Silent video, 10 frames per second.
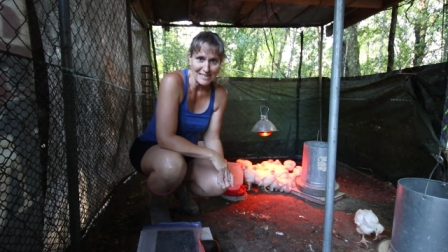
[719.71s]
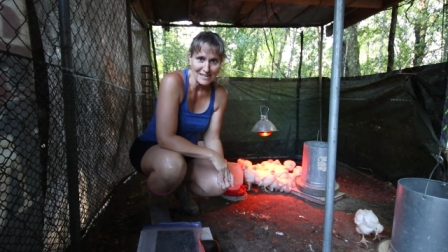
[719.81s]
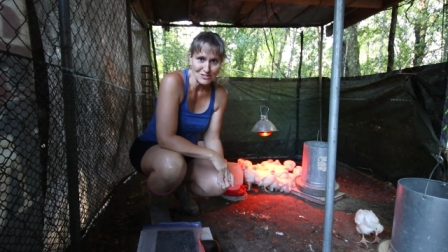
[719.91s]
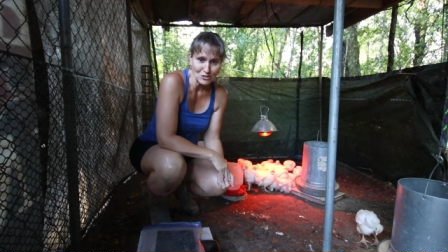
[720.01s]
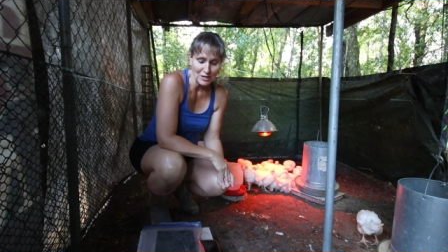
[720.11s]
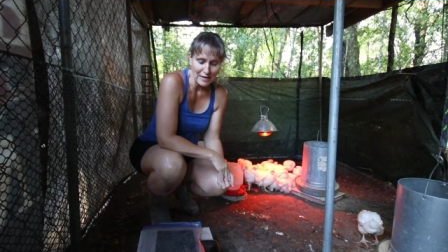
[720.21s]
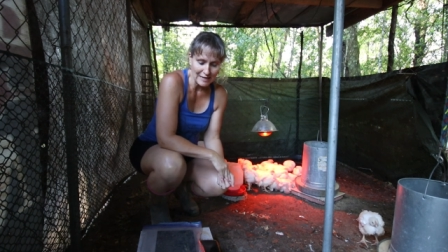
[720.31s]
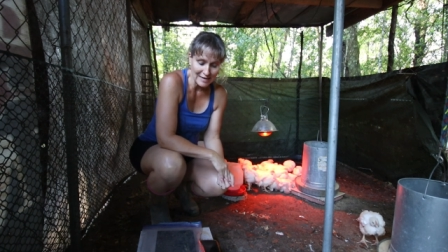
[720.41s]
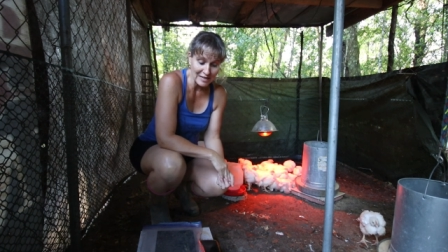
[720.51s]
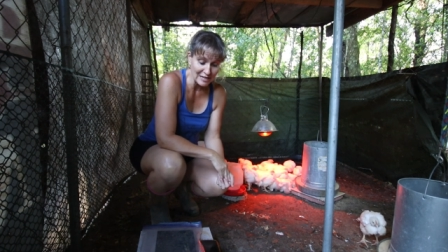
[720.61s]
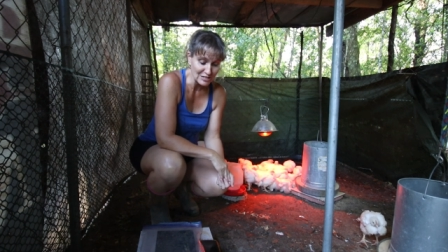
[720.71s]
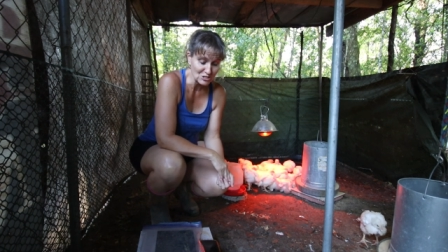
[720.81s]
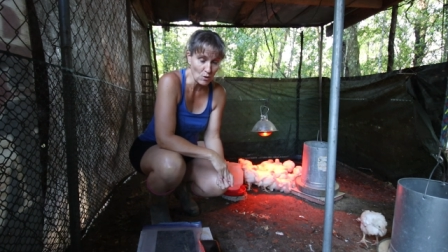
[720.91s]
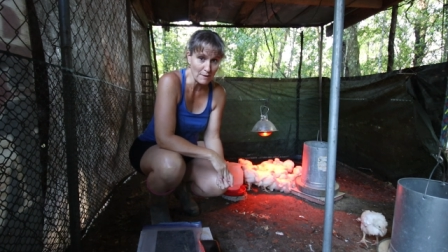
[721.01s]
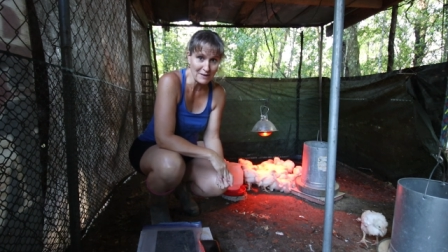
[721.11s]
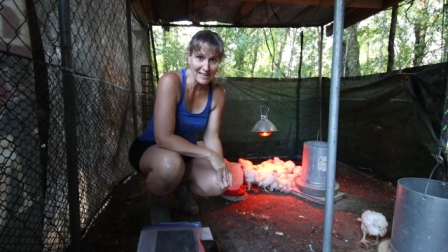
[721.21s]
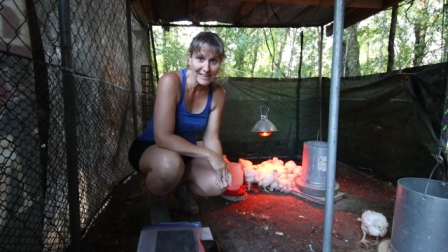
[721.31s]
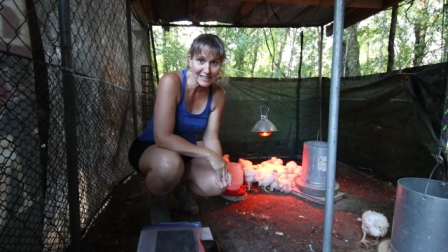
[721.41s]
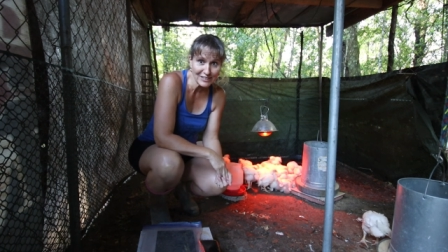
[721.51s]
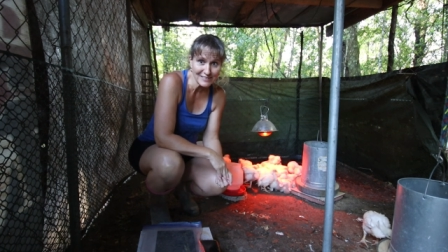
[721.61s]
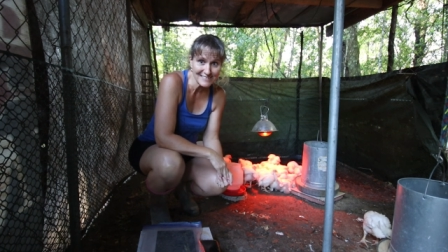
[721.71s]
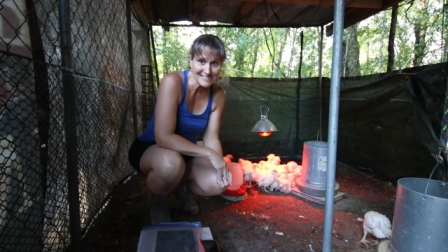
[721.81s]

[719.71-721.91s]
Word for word: yesterday. So I'm eager